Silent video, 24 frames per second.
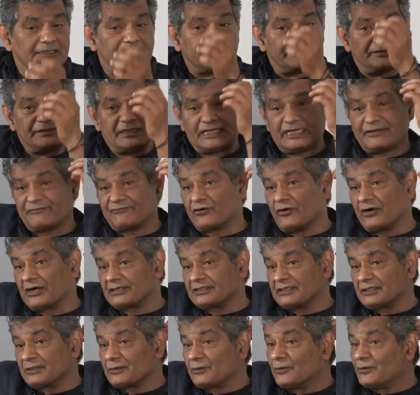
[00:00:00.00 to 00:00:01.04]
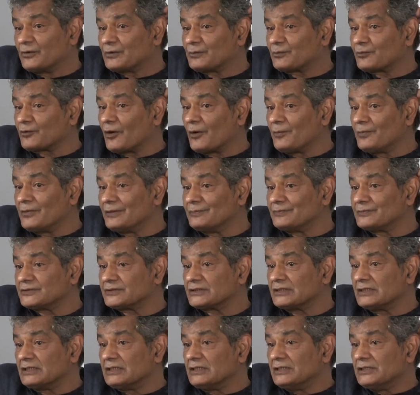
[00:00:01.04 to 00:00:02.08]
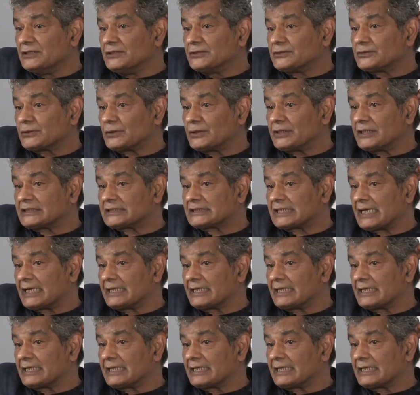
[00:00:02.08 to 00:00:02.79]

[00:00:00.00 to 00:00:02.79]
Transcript: They've got their own problems. So it's